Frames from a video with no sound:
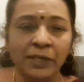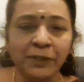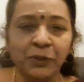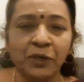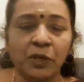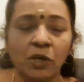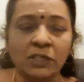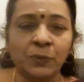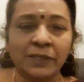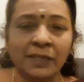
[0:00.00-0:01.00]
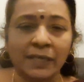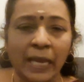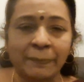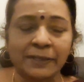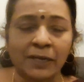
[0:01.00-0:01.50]
to the gross working
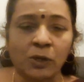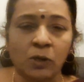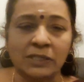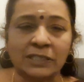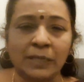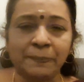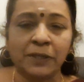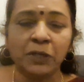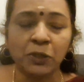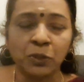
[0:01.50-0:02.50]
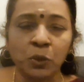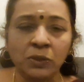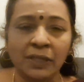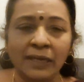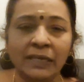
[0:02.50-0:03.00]
capital concept,
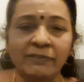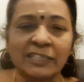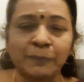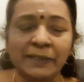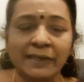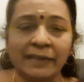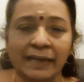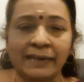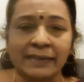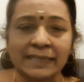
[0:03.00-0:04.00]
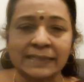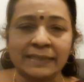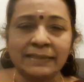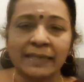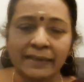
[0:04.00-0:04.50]
total investment in current
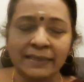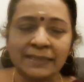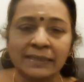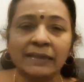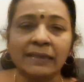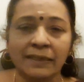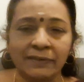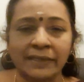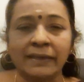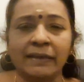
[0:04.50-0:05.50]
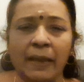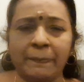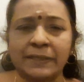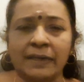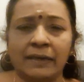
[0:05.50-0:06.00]
assets is the working
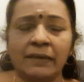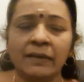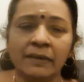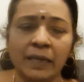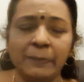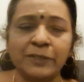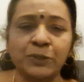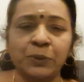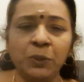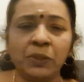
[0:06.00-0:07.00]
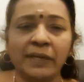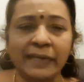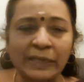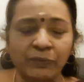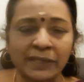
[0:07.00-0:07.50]
capital. Number 2,
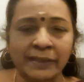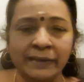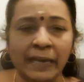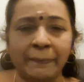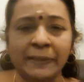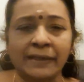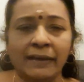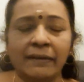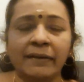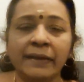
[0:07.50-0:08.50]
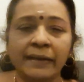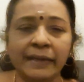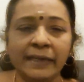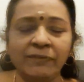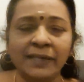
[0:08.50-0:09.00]
net working capital.
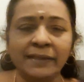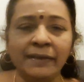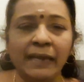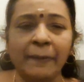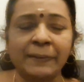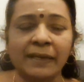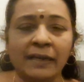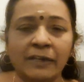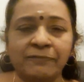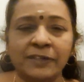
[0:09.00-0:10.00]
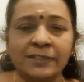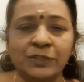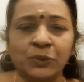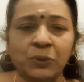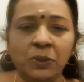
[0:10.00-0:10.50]
Net working capital refers
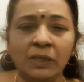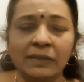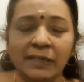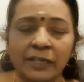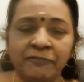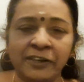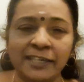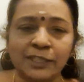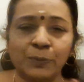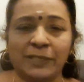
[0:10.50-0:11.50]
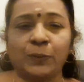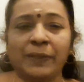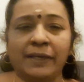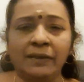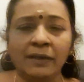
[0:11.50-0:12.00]
to the difference
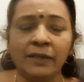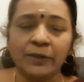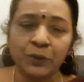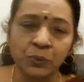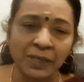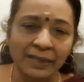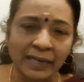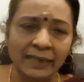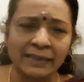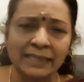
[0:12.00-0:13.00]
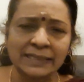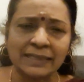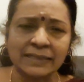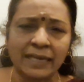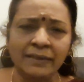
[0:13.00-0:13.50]
between total current
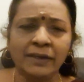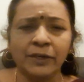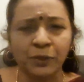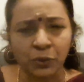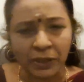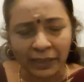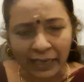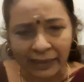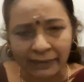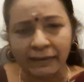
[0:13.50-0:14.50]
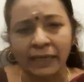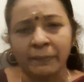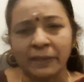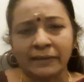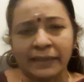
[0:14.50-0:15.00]
assets and total current
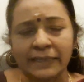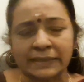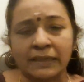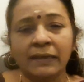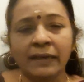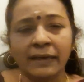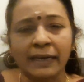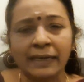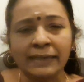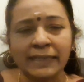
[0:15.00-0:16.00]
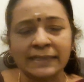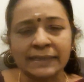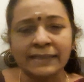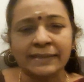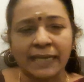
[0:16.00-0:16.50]
liabilities. Current
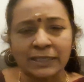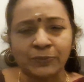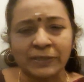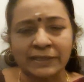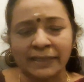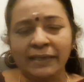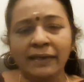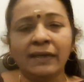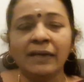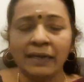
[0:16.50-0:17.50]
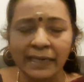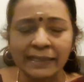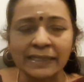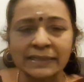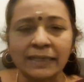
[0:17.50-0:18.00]
assets, as we see,
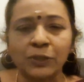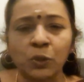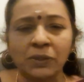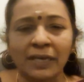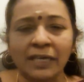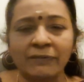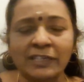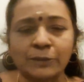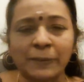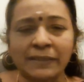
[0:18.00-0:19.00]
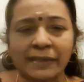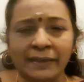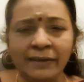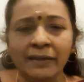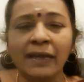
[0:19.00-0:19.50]
it is the total investment
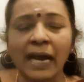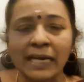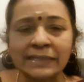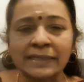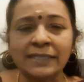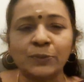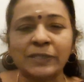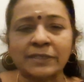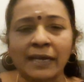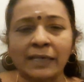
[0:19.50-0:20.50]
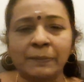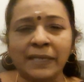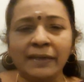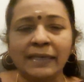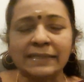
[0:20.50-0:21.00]
in assets which can
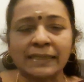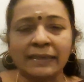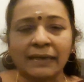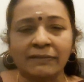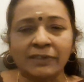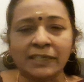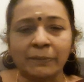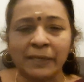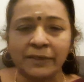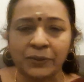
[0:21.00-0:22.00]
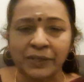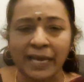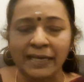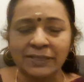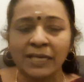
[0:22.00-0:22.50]
be easily convertible into
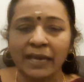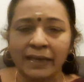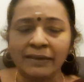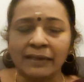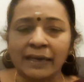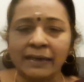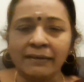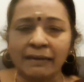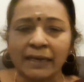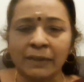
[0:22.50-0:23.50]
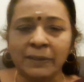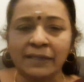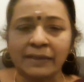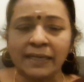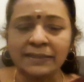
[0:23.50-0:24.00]
cash, and current
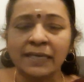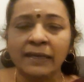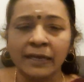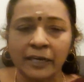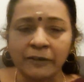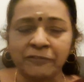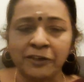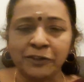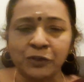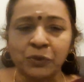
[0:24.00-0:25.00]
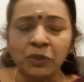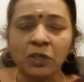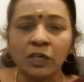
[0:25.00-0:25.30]
liabilities refer to